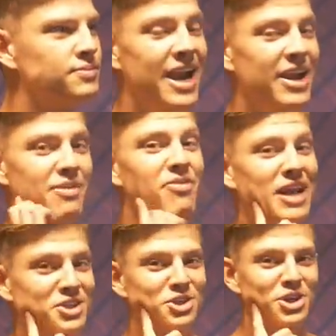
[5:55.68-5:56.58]
And you can
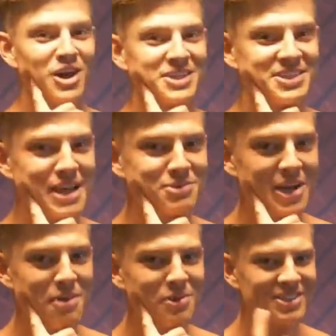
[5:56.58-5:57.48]
flex your jaw at the same
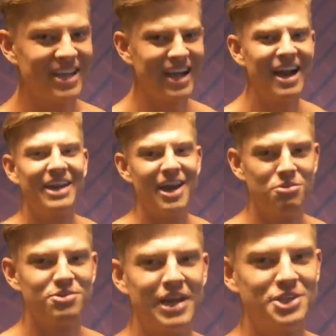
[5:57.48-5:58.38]
time because that kind of like
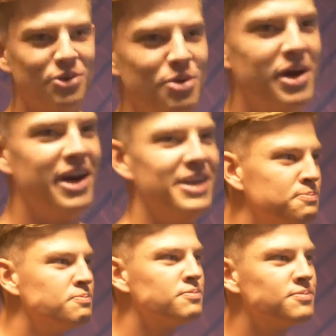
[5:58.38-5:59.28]
helps flex your whole body.
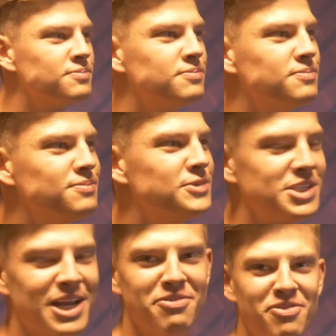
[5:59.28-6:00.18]

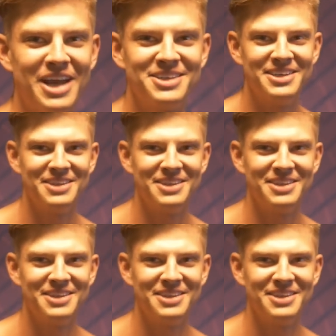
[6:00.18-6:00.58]
Just like flex